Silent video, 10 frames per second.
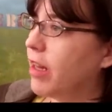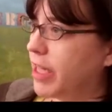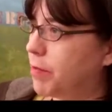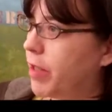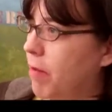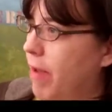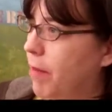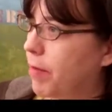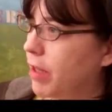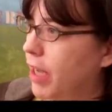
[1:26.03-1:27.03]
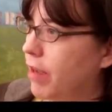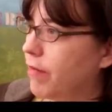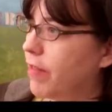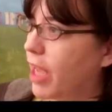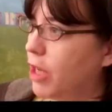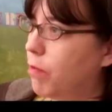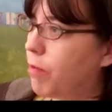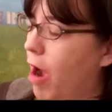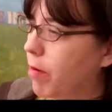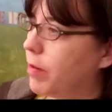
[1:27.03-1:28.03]
let's play make-believe that you
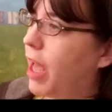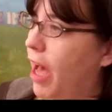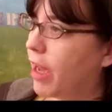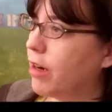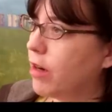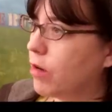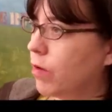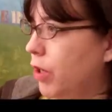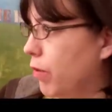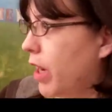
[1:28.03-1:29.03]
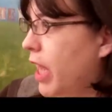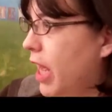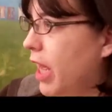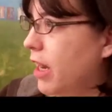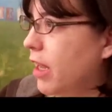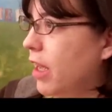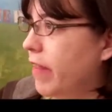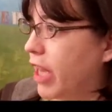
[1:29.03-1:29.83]
probably had when you were a kid,